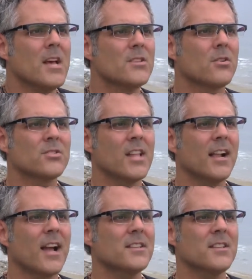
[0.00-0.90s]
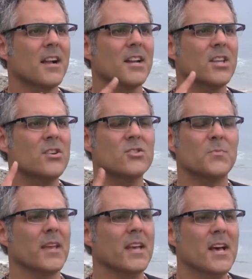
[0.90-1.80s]
So it's not, God's not going to use
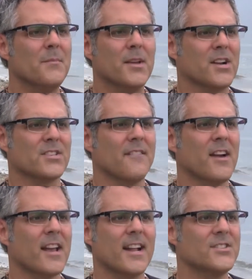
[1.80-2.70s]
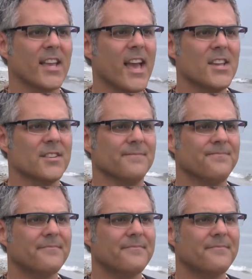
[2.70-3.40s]
me because I've got an education.